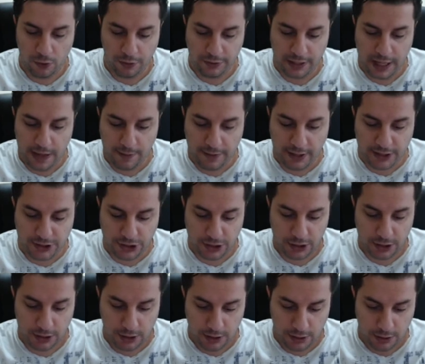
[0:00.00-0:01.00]
damage,
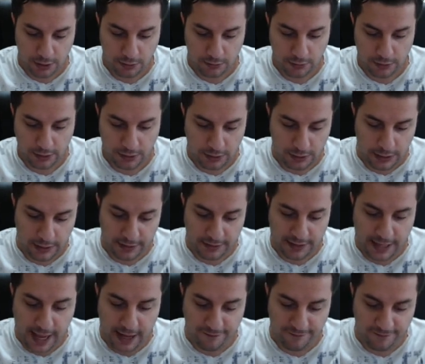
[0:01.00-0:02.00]
and
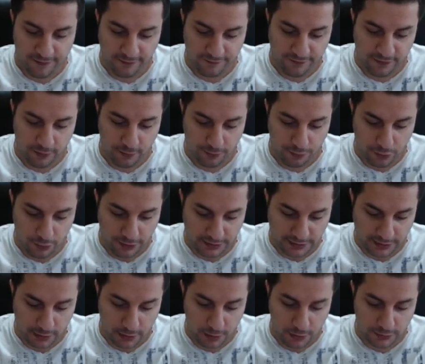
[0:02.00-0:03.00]
that 15
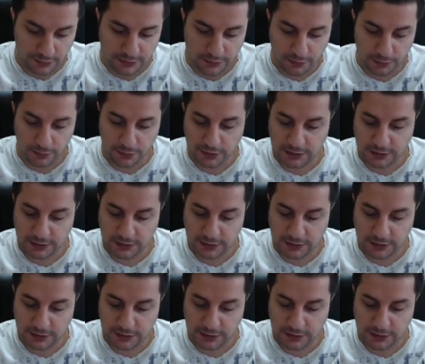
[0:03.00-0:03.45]
points goes to